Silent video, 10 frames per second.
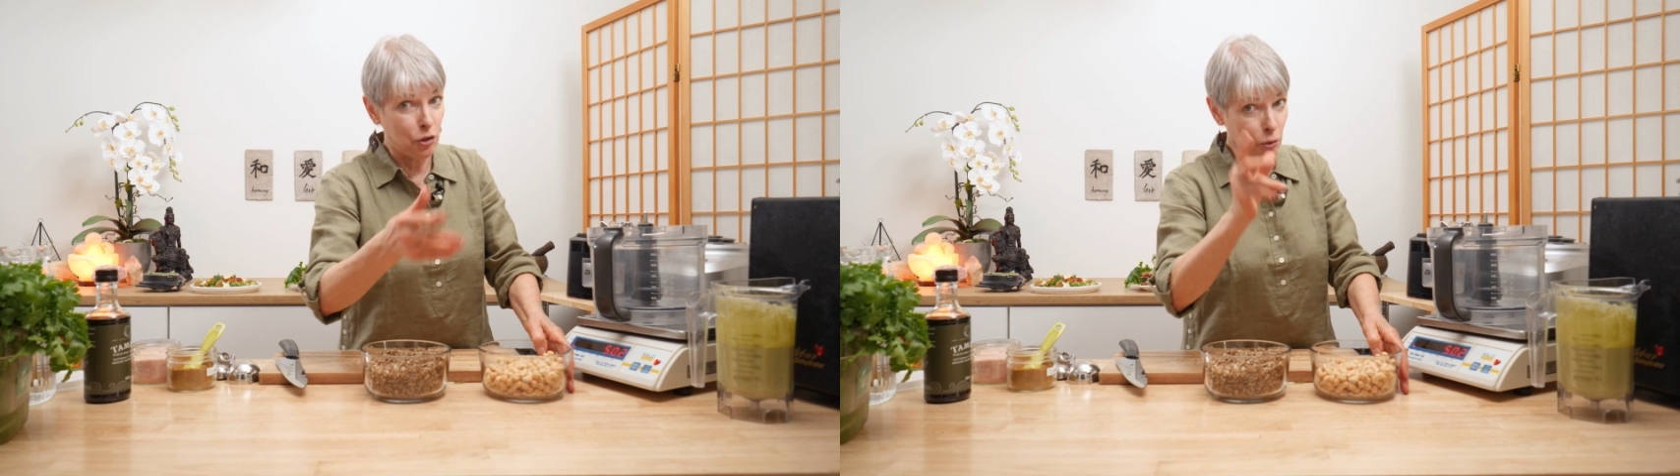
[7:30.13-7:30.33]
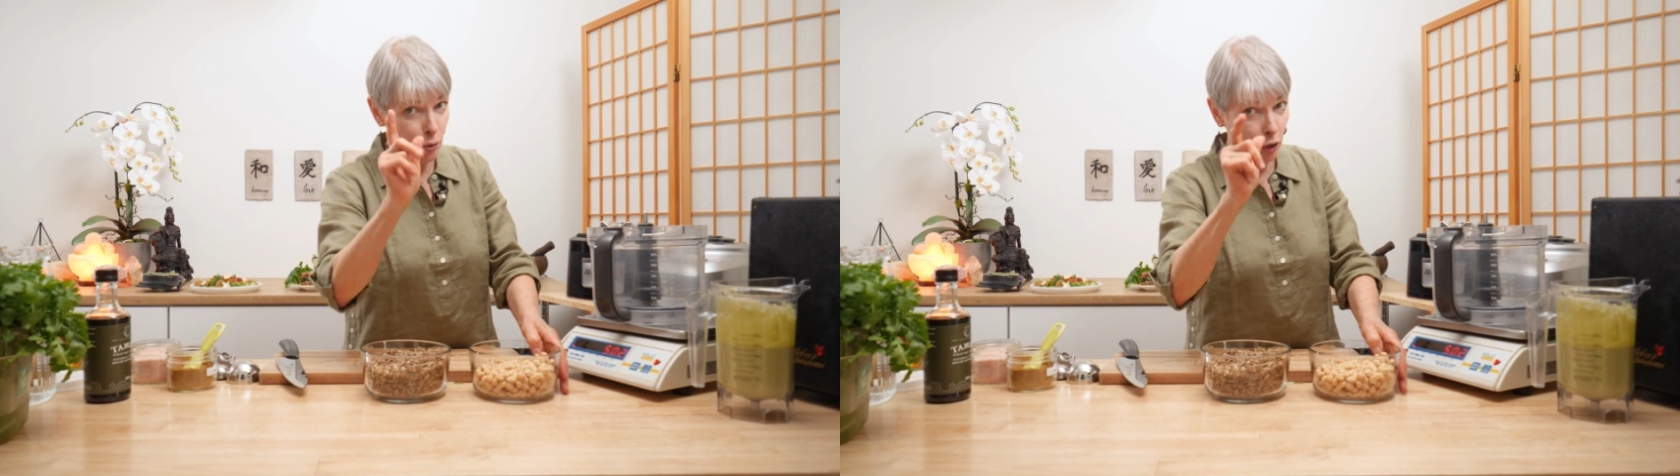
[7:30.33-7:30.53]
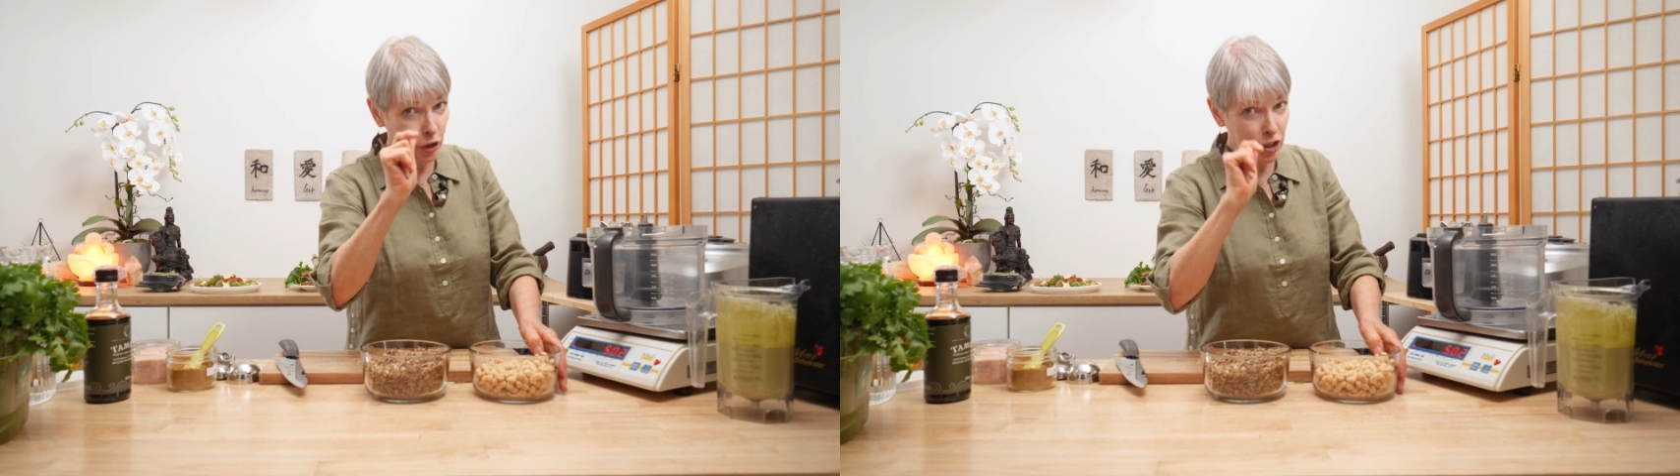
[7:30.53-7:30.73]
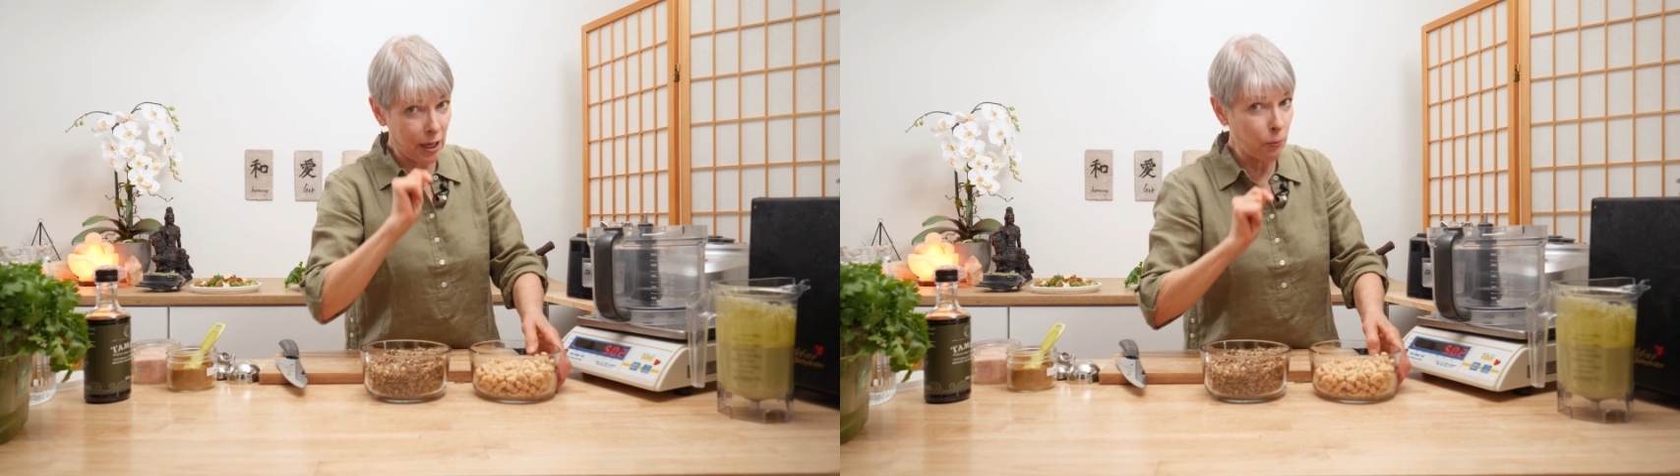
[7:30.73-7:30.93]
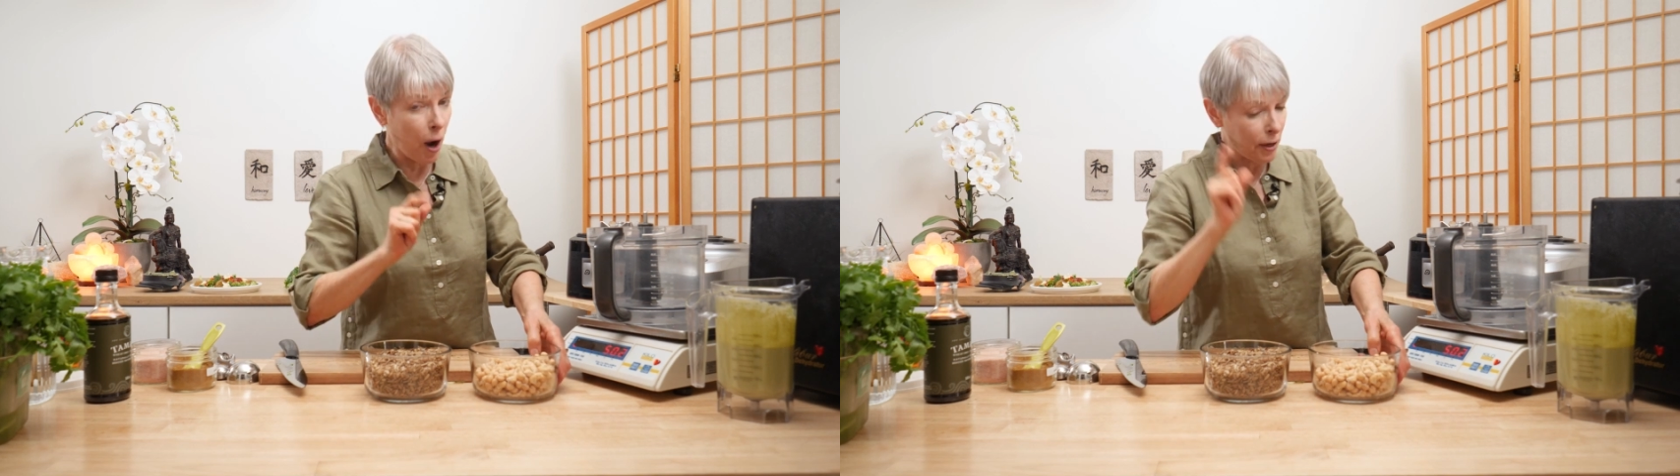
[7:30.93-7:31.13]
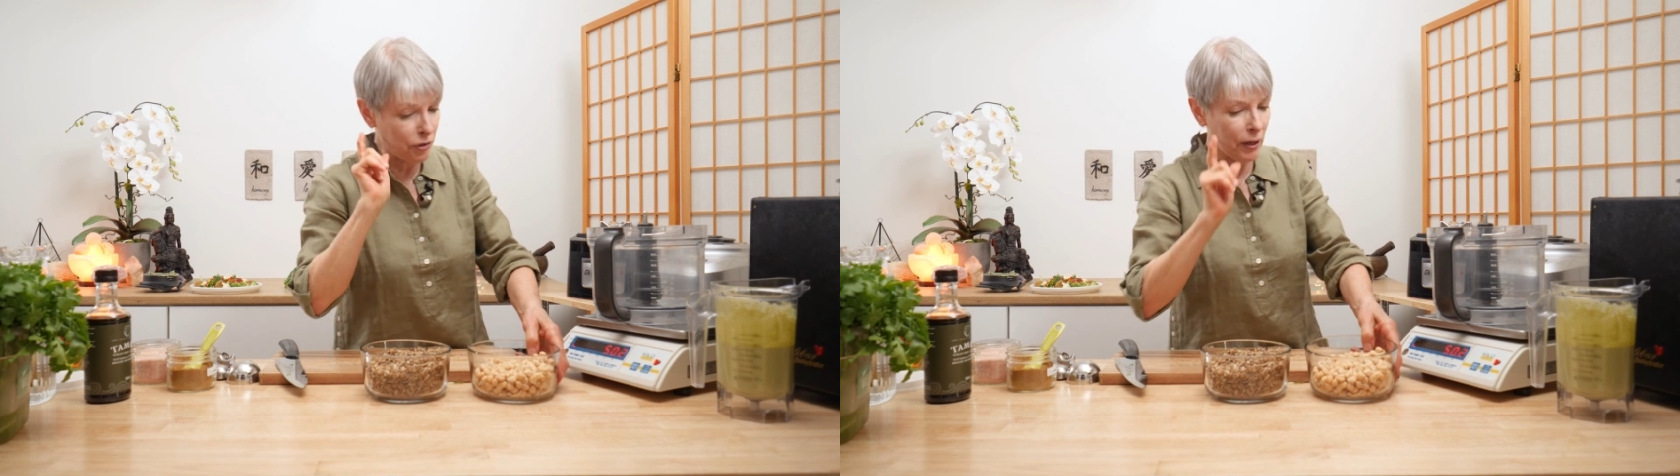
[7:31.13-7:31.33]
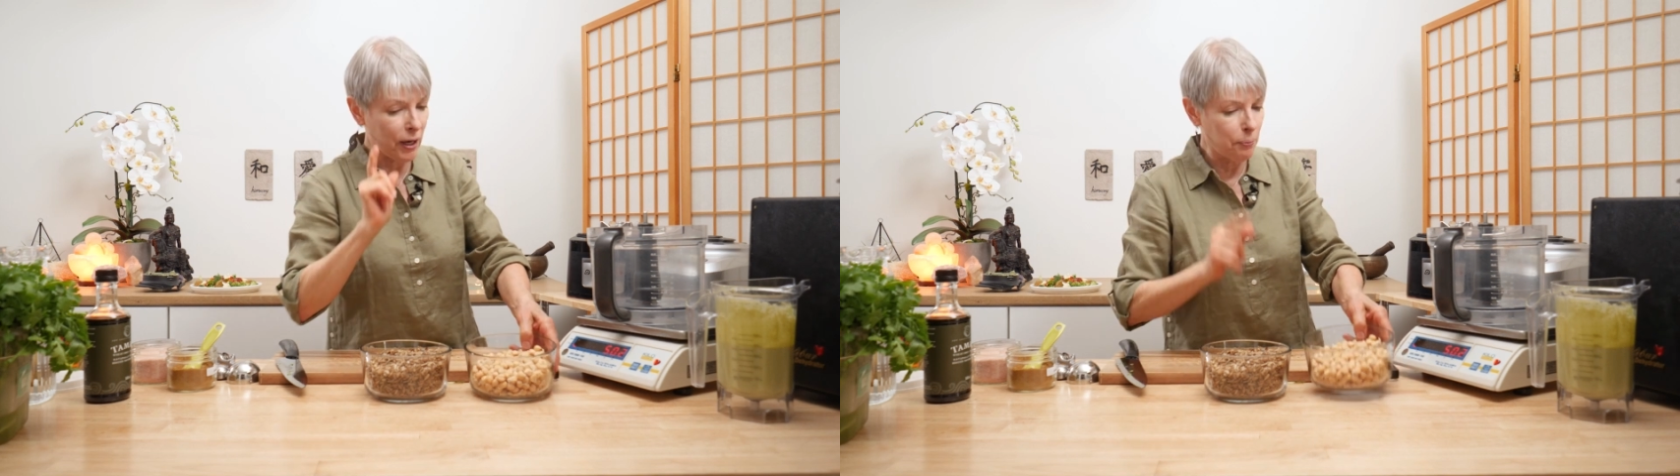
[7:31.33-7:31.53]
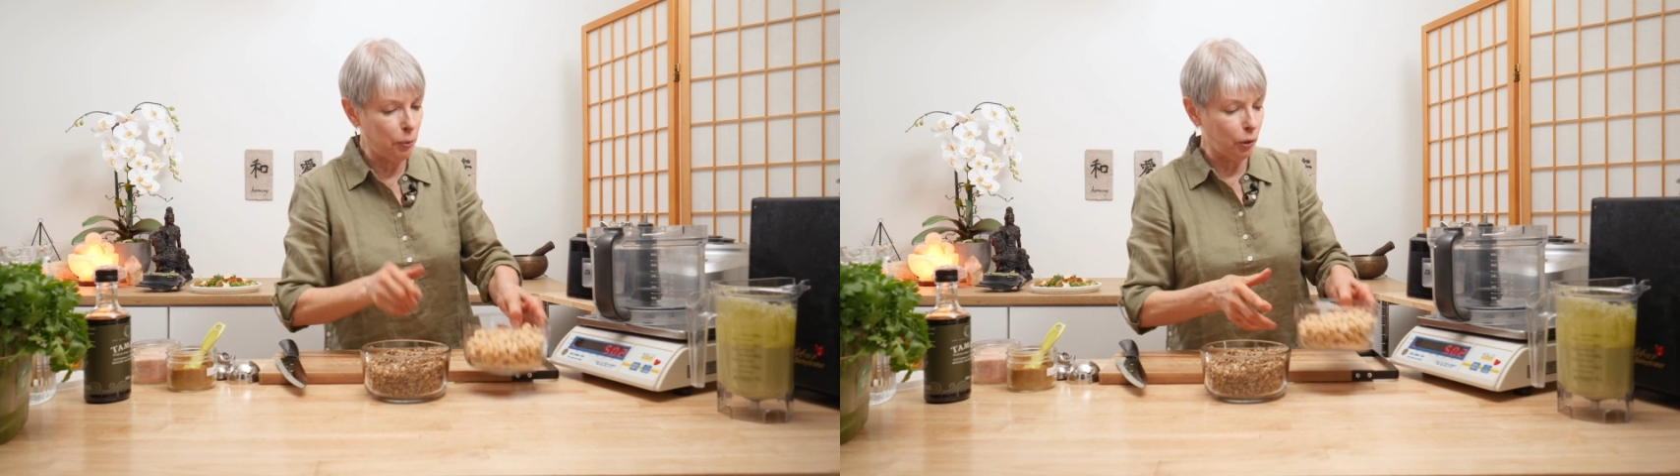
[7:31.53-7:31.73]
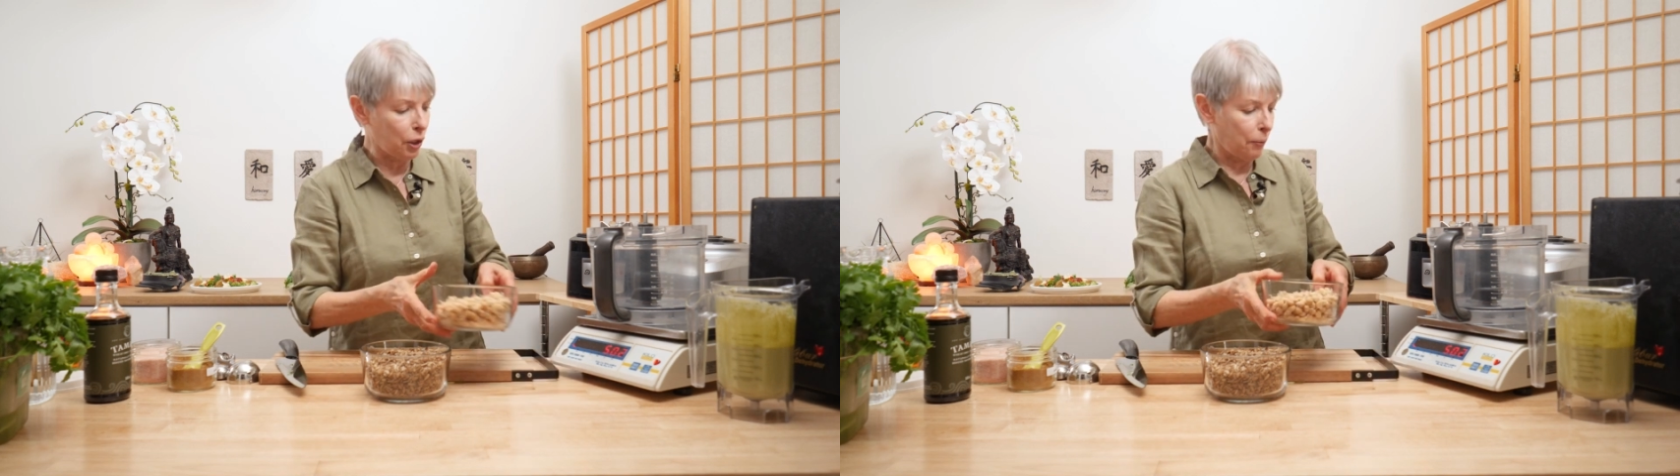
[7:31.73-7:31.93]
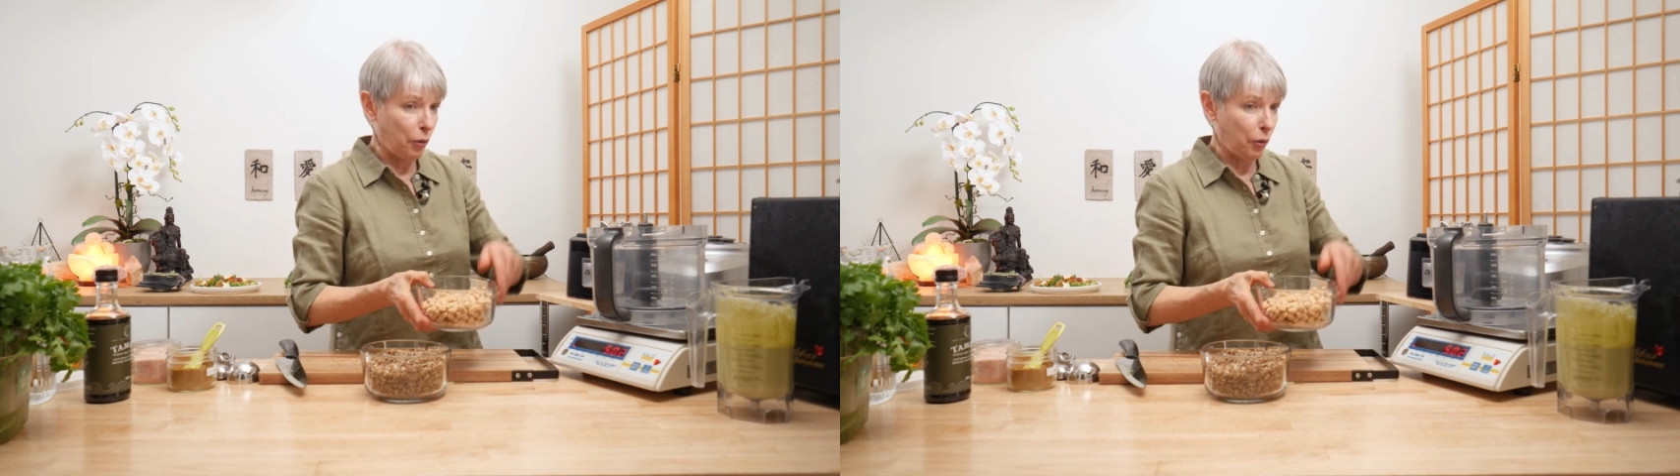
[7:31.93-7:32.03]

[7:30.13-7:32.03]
so you'll understand why. It's very important.